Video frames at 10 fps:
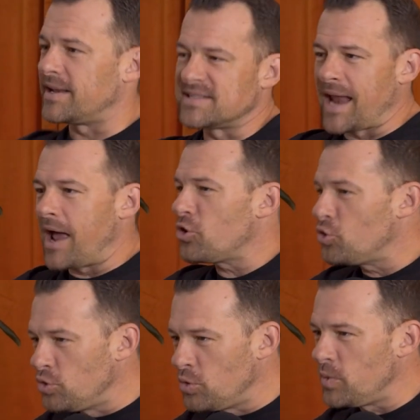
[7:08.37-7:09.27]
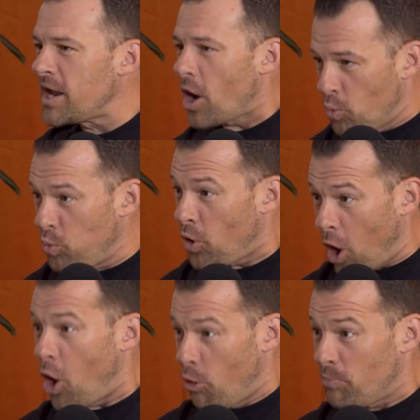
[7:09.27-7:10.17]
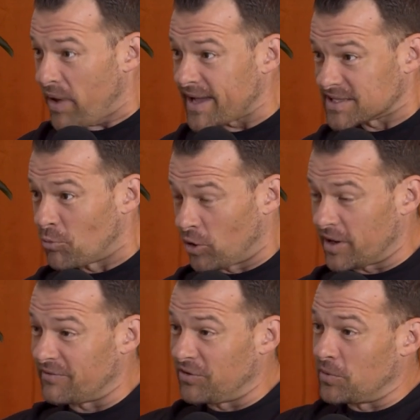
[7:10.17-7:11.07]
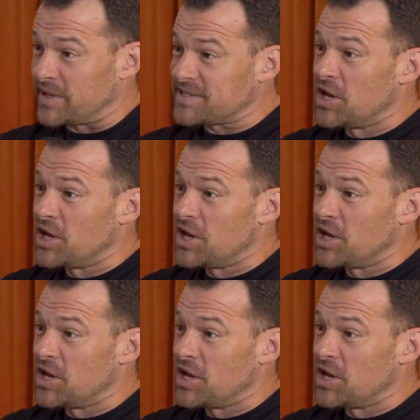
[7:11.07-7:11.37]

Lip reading: and it's not who do we hope has more influence.